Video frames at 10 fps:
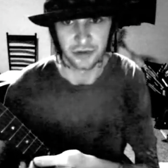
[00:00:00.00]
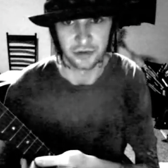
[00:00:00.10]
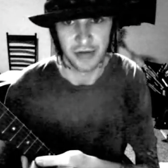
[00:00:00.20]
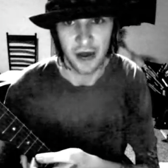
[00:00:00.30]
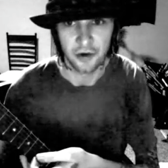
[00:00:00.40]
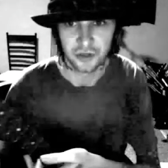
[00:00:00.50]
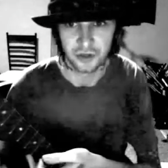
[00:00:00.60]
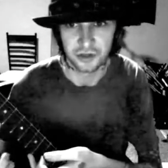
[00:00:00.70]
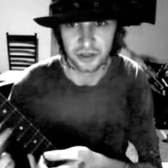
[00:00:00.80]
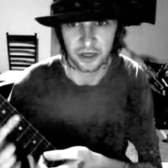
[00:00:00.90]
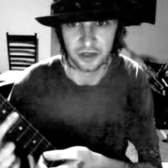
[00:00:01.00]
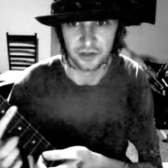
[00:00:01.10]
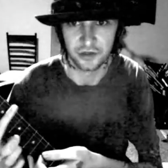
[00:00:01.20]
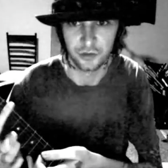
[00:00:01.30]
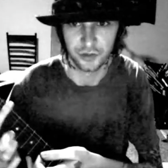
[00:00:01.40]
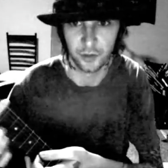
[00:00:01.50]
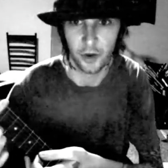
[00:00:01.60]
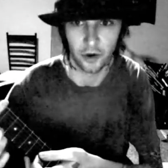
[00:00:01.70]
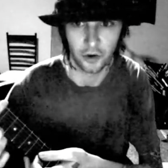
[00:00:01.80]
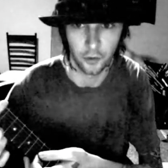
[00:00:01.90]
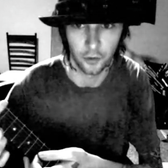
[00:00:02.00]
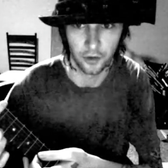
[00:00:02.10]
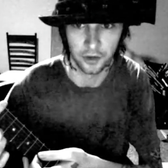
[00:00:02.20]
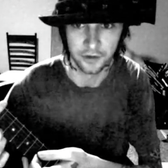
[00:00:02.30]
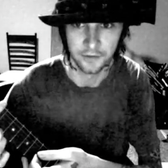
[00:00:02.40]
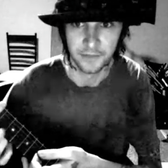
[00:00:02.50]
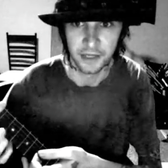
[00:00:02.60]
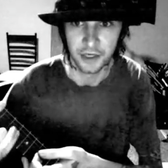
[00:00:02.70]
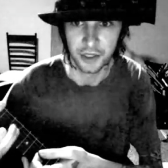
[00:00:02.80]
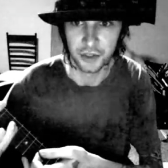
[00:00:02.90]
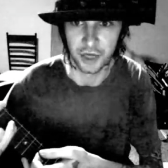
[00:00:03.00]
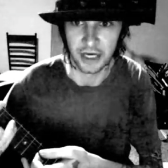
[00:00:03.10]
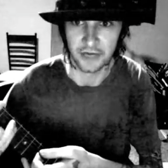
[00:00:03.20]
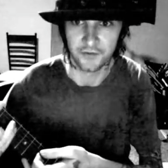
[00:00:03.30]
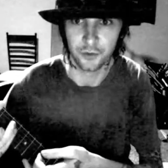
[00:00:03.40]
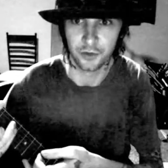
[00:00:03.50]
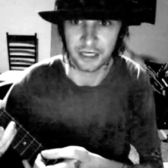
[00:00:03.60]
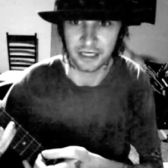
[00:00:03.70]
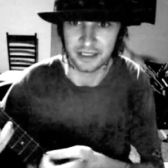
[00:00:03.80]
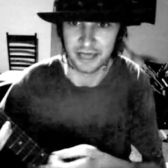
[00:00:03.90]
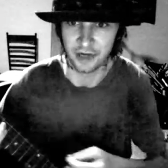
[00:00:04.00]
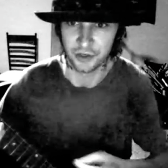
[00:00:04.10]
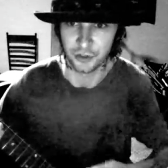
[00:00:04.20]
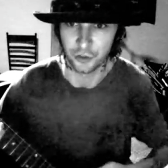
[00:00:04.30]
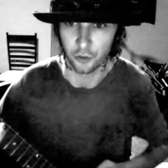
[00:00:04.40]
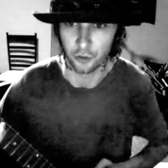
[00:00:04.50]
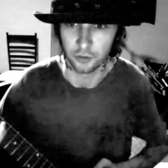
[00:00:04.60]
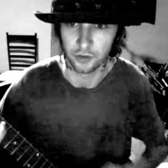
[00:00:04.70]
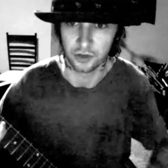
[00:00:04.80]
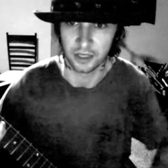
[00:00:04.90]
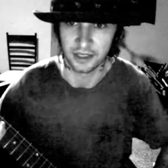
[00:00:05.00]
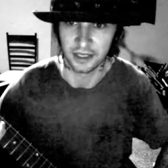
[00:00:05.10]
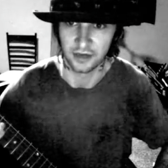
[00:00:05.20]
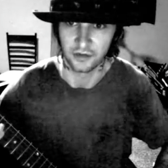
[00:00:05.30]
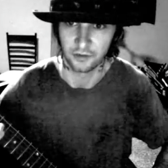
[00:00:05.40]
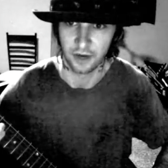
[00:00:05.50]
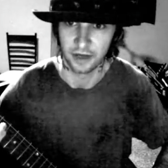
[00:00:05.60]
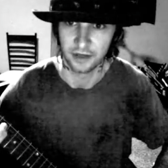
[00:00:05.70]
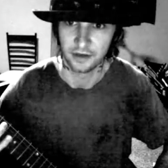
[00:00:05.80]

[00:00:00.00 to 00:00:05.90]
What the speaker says: now to bar a chord, if you were in E standard, your chord would look like this, right?